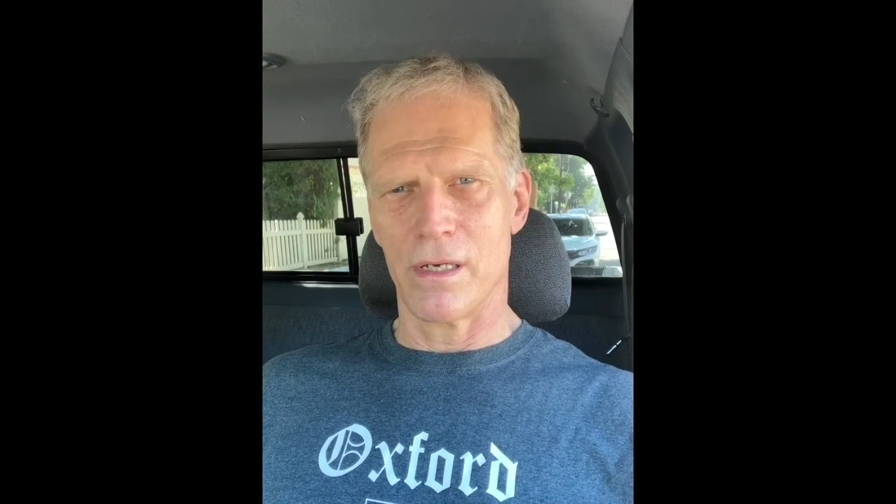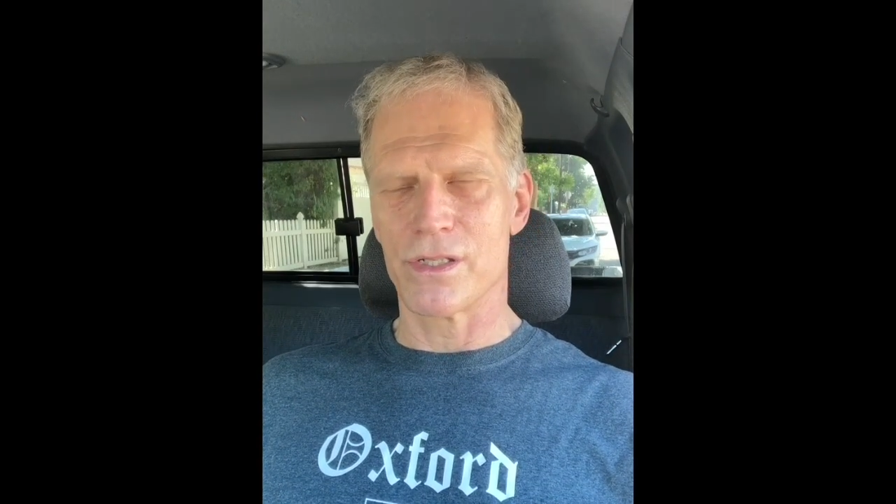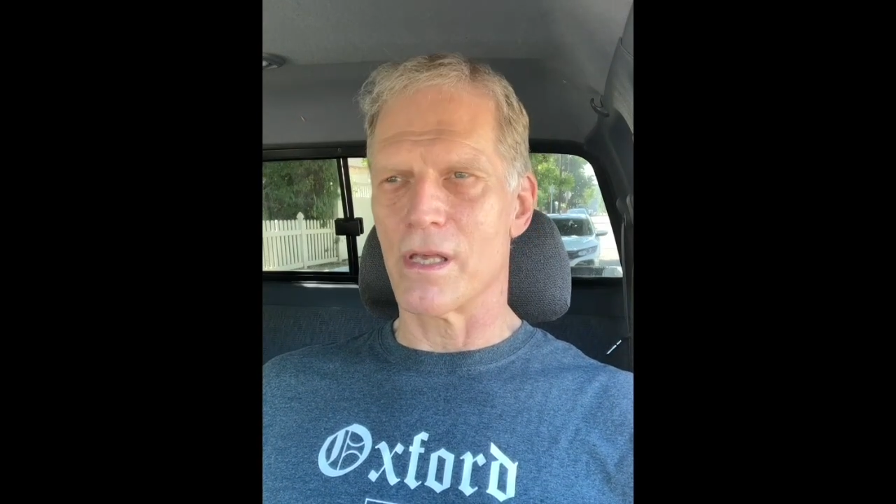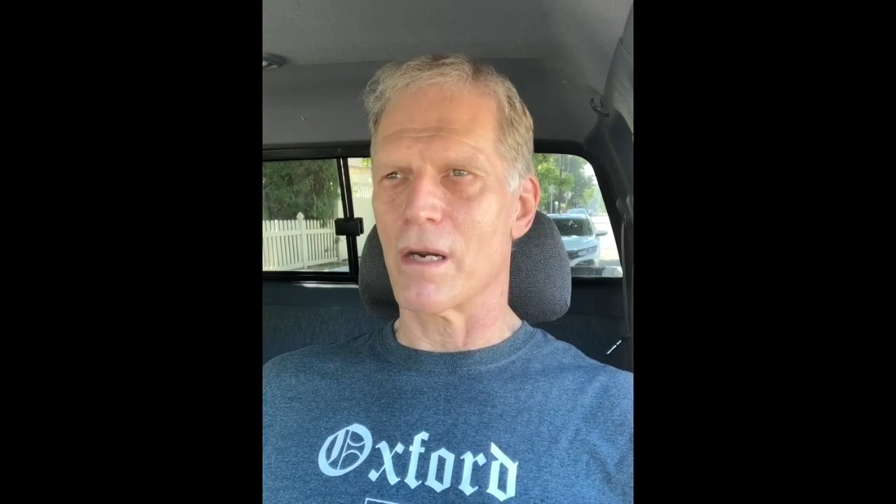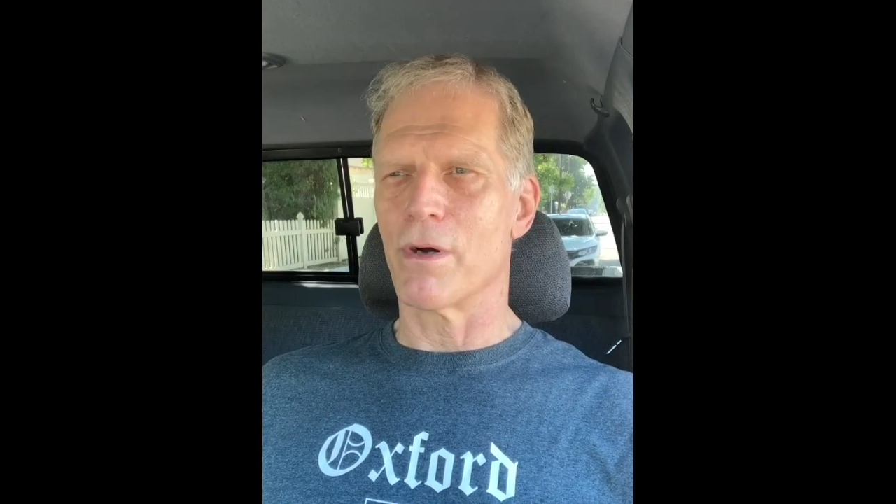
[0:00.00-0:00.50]

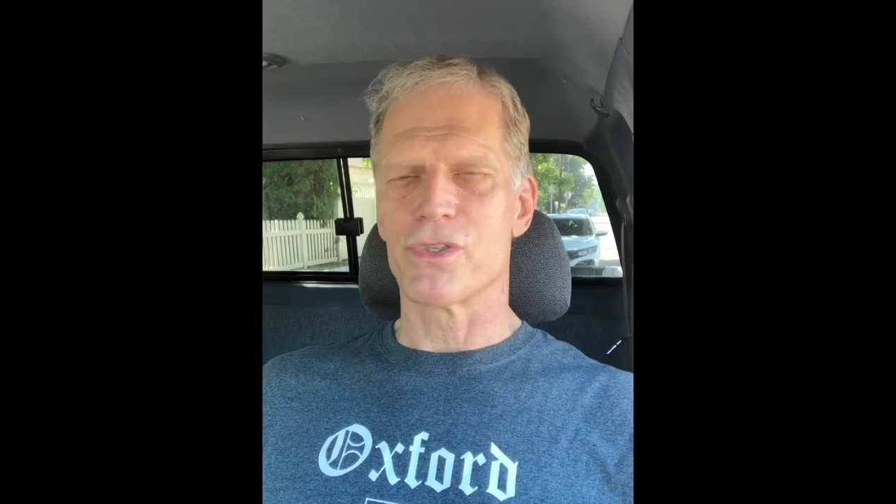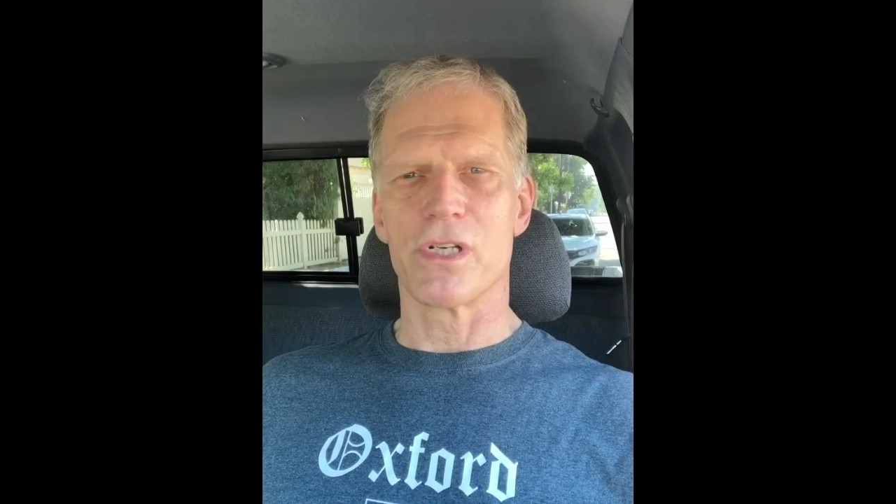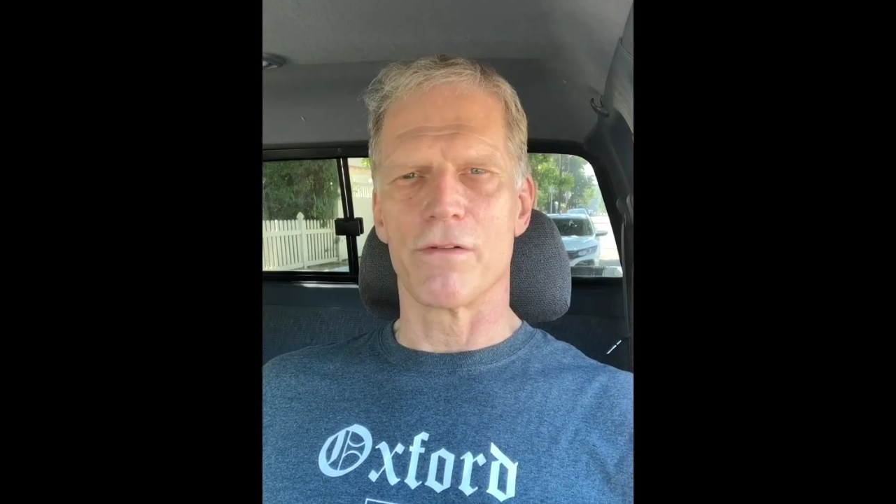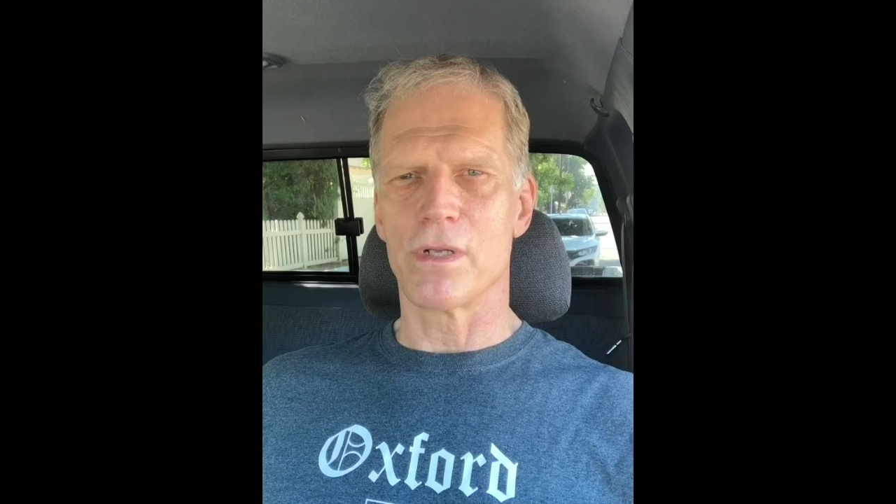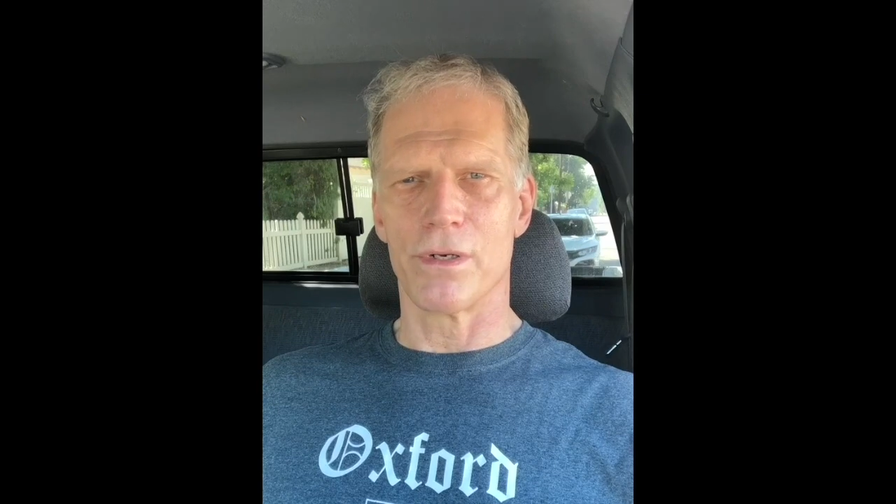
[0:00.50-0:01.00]
It's not about
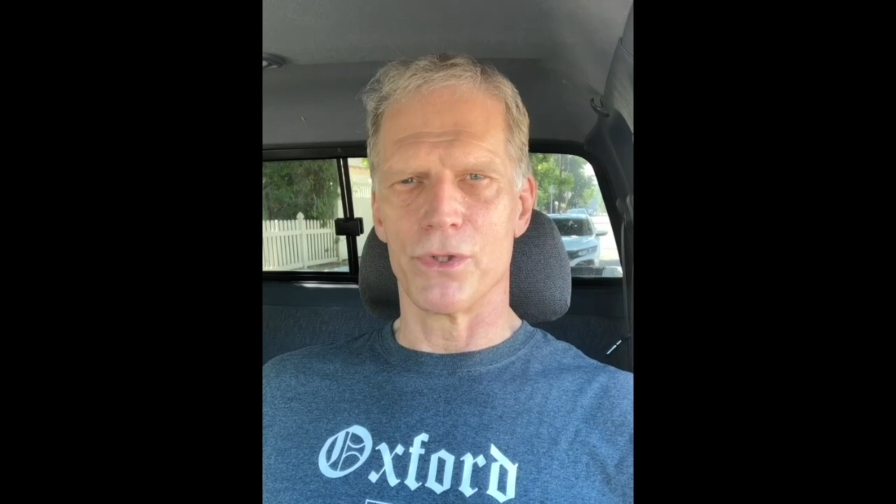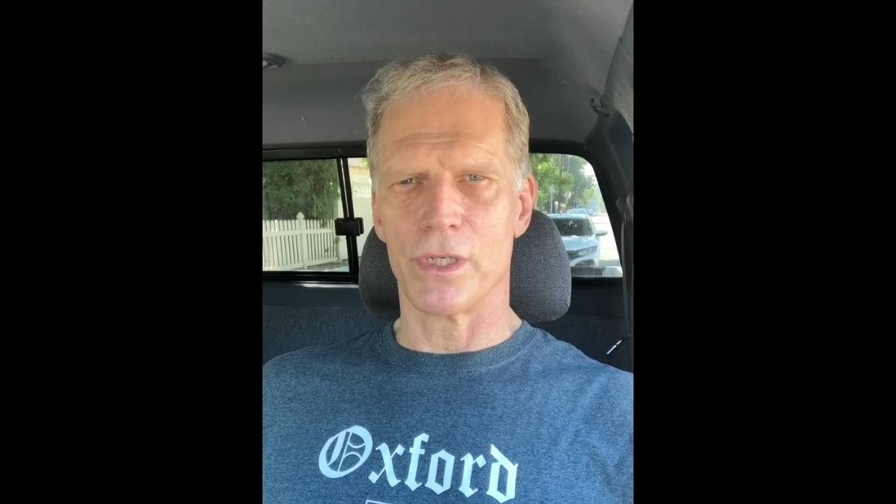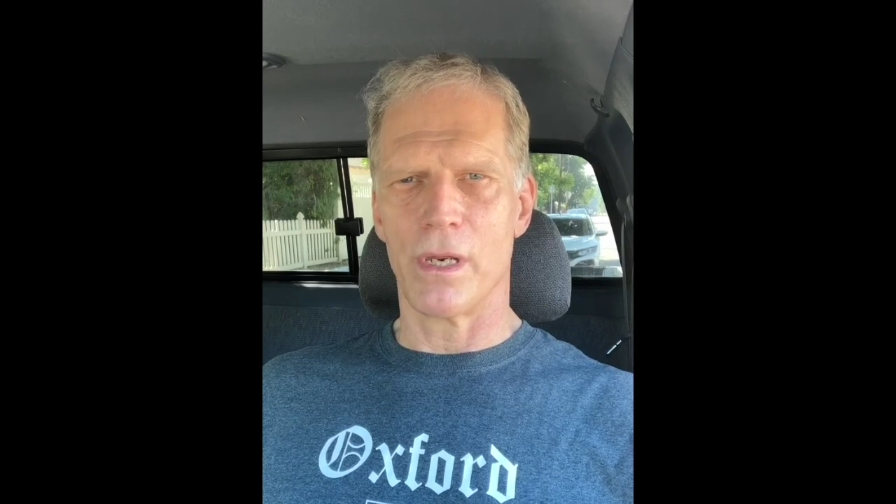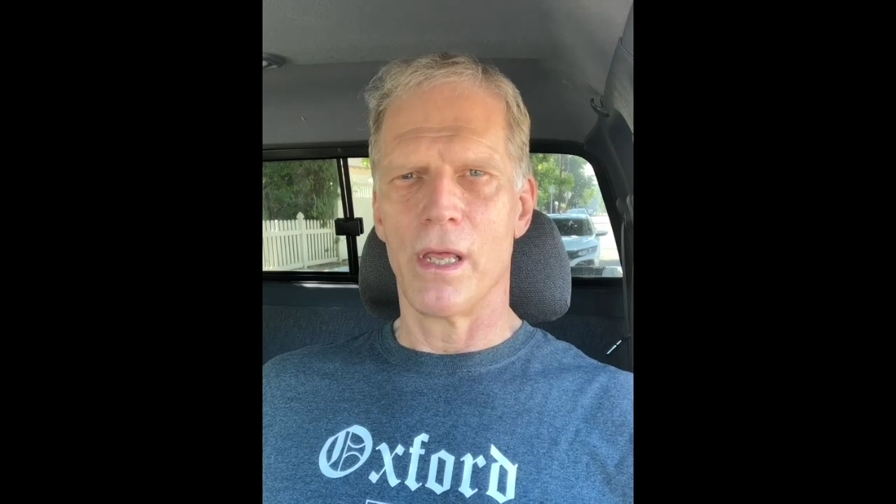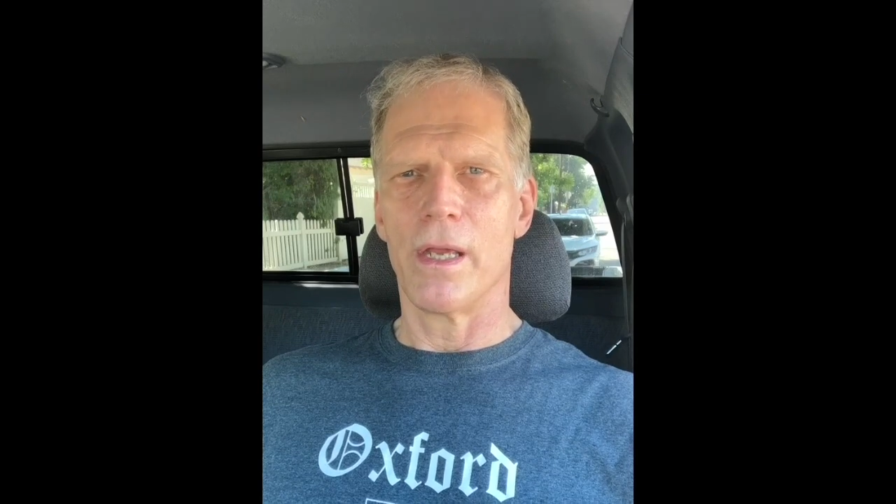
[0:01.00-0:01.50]
self-delusion.